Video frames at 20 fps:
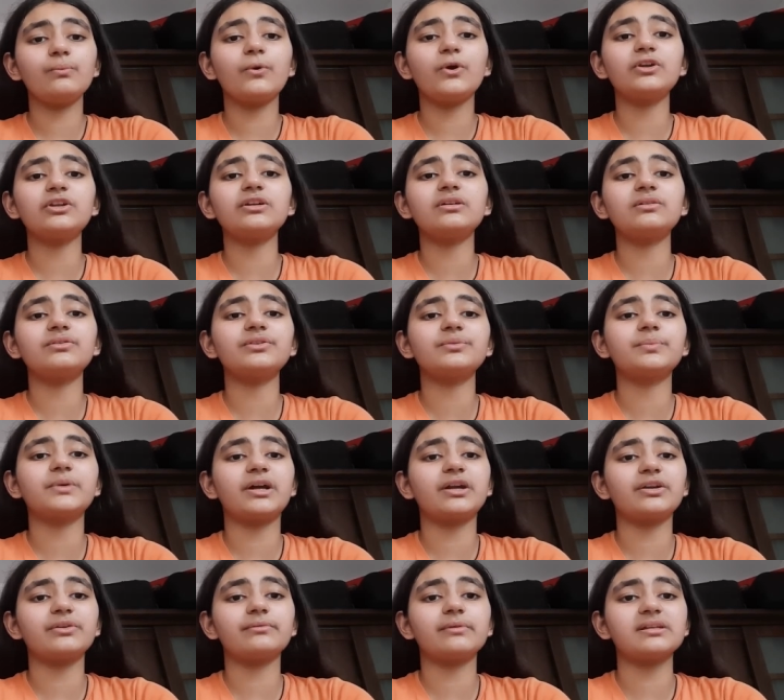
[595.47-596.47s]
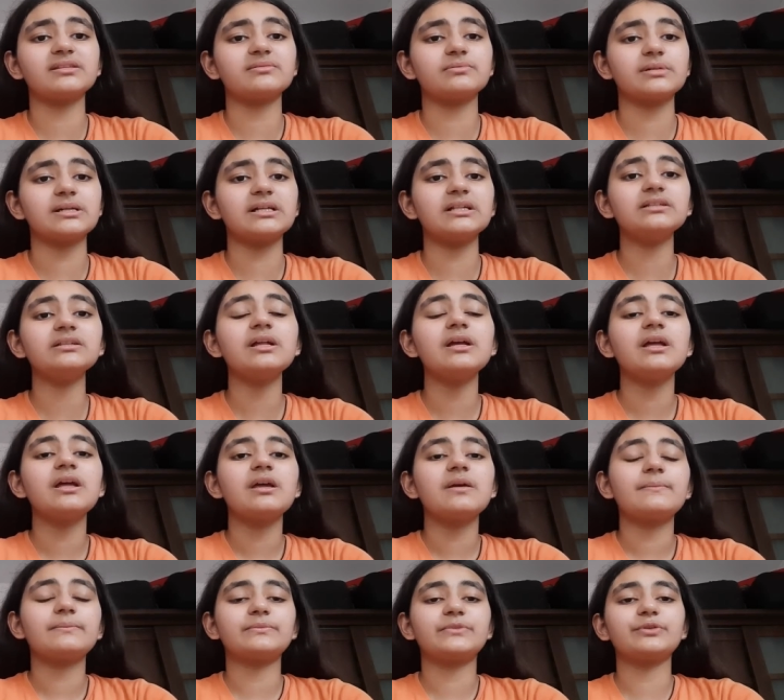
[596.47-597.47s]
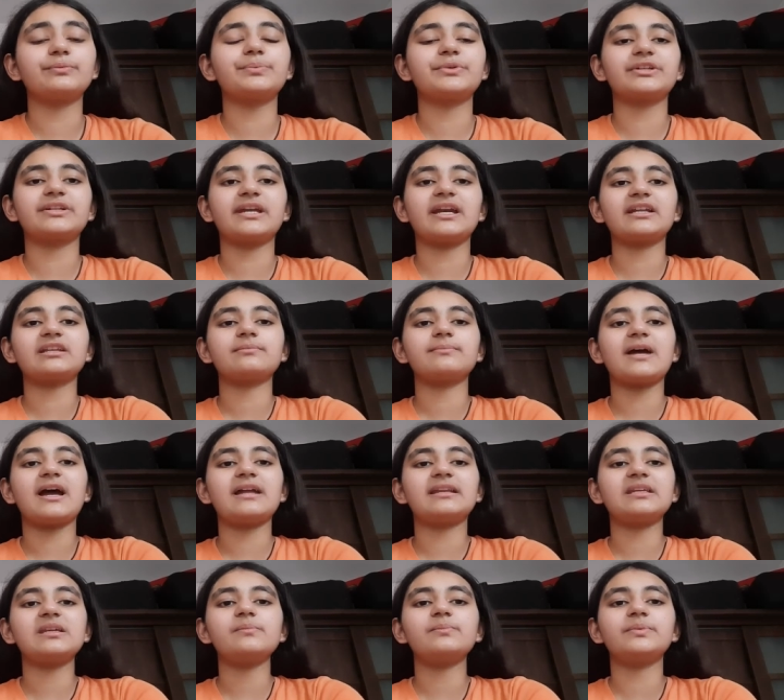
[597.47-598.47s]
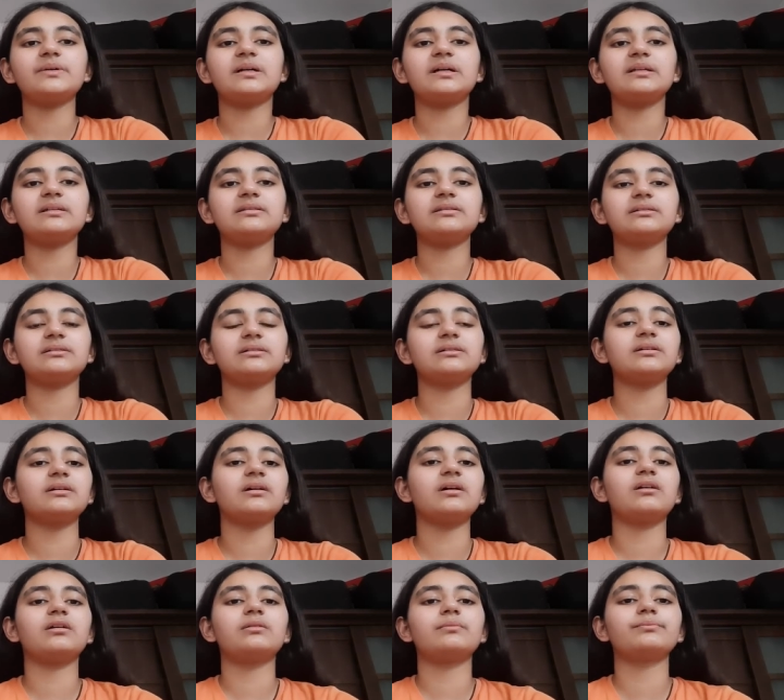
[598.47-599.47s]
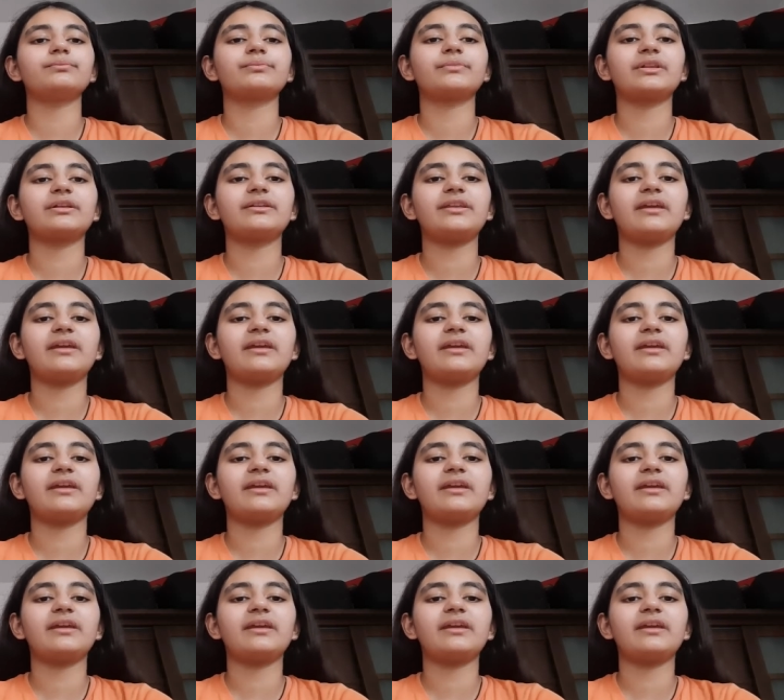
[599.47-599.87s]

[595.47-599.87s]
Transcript: want to go to Bardo as well to protect Madi, but um,